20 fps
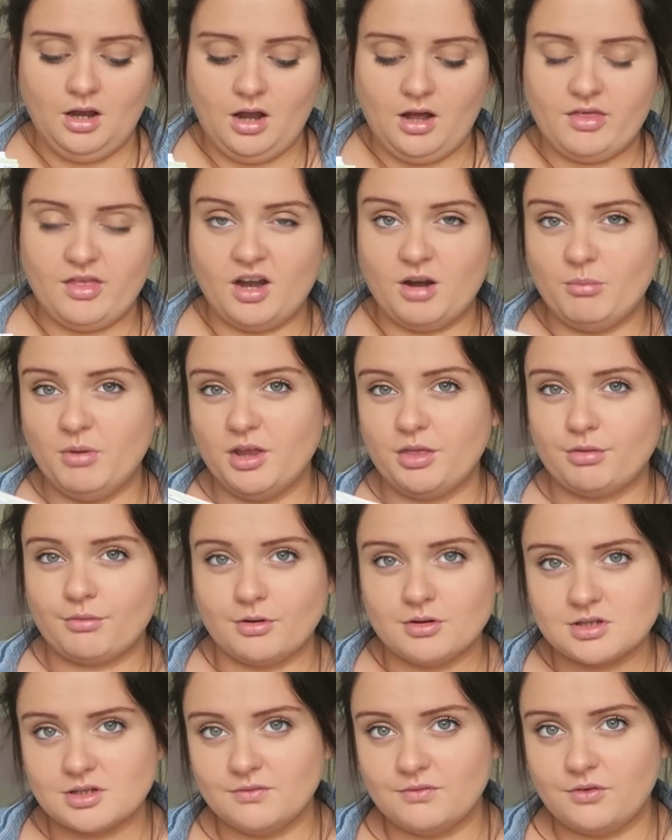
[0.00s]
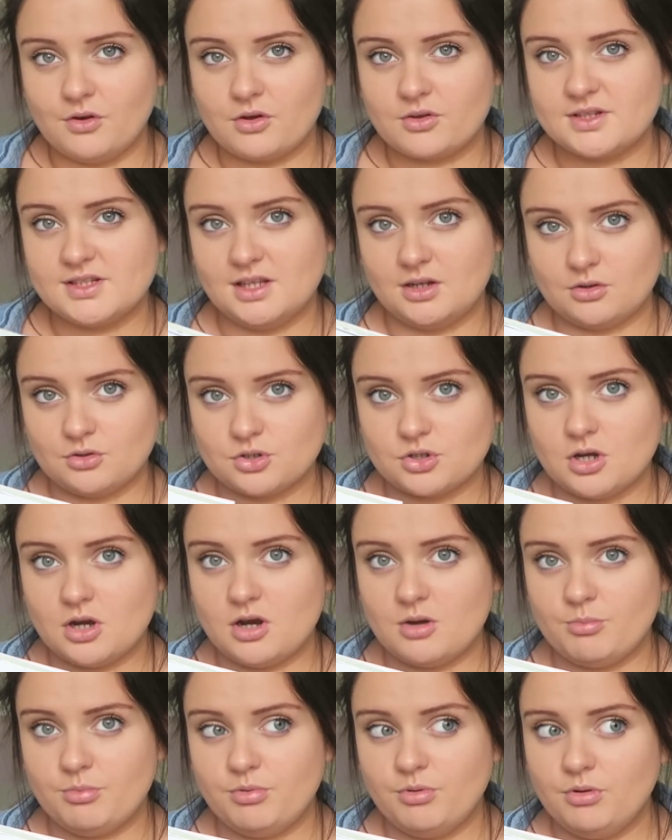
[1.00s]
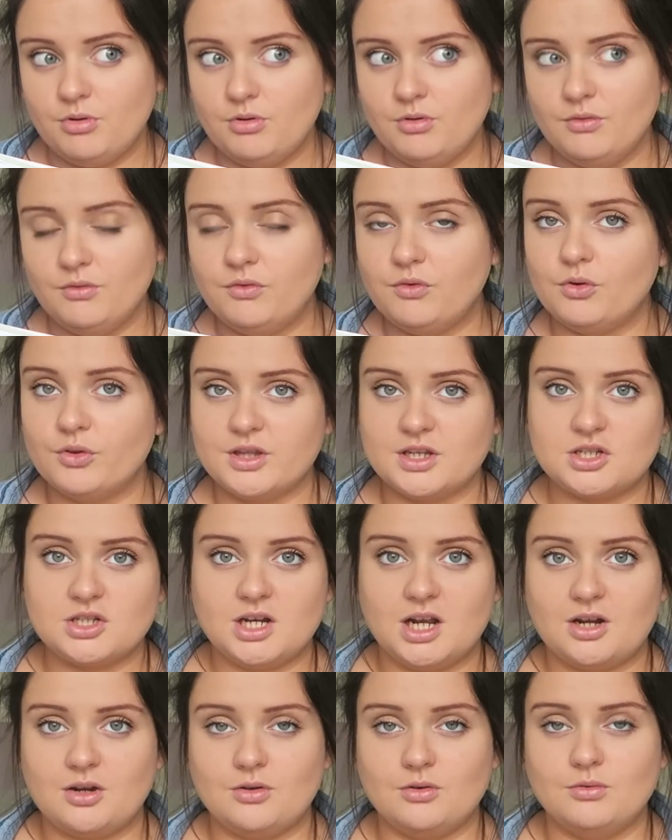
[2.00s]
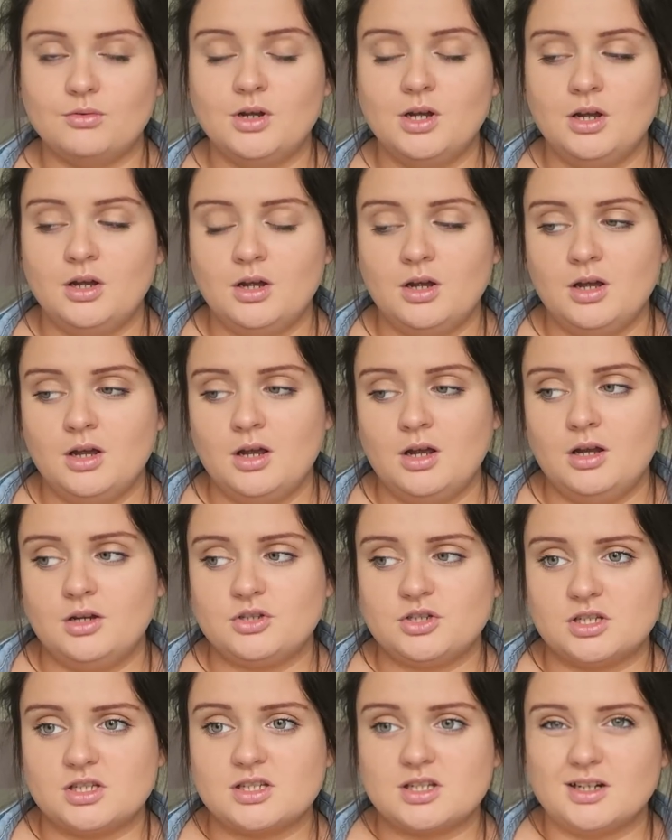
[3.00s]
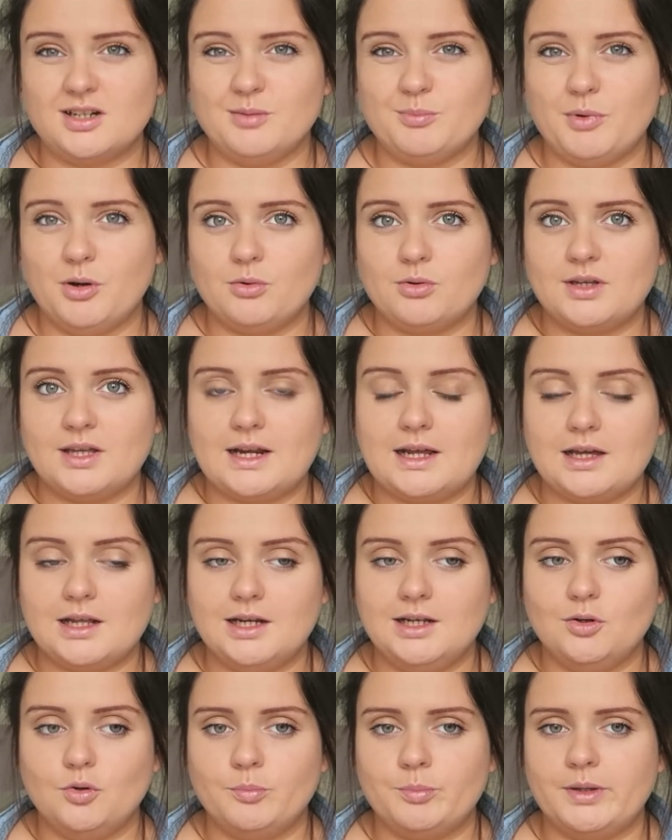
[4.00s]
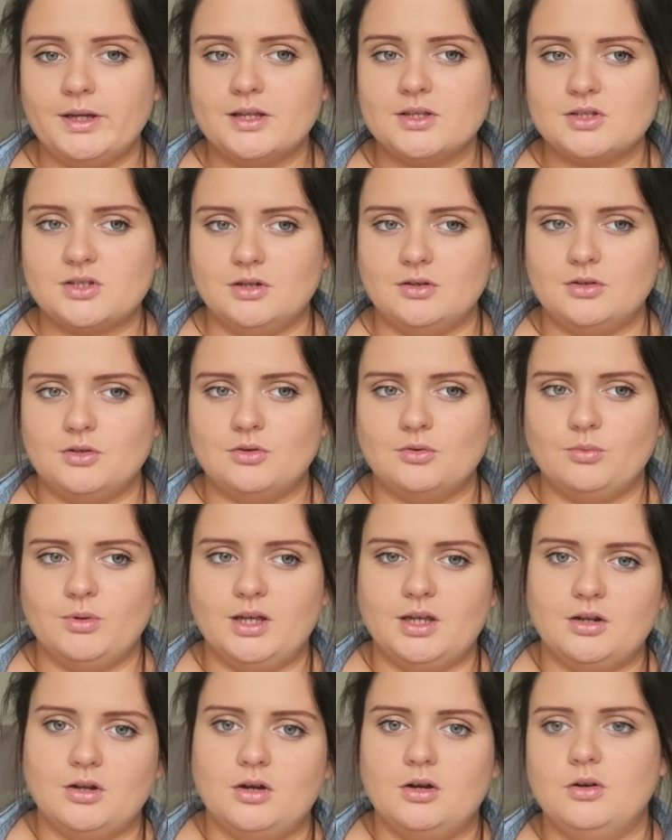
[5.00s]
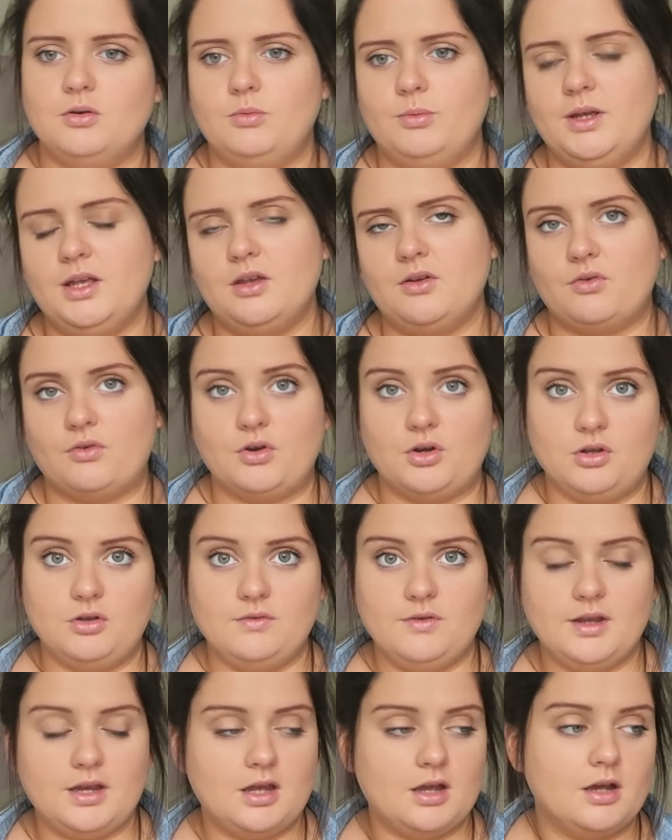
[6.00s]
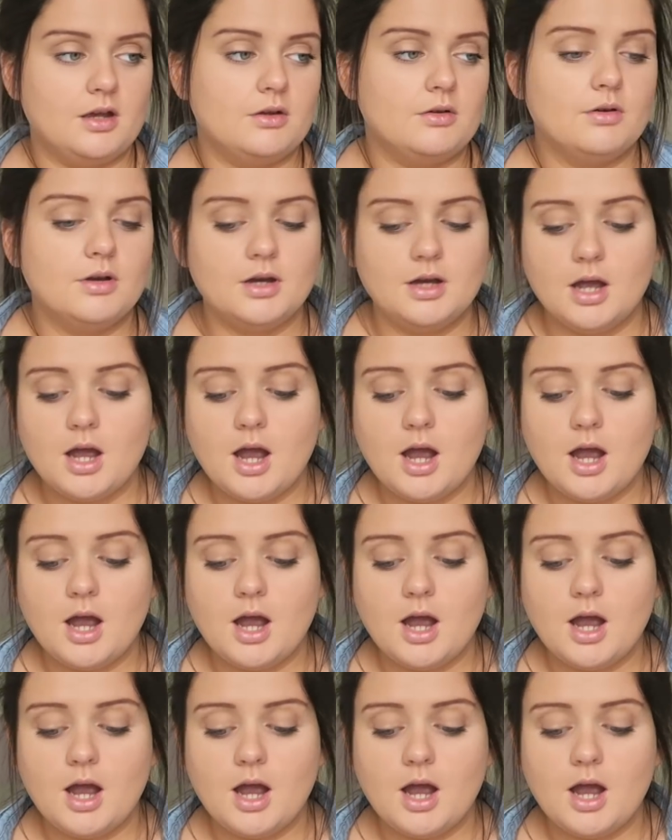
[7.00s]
and then I might throw some vlogs in on top for this channel just to like bulk it out a little bit, so you're not waiting a whole week for a new video.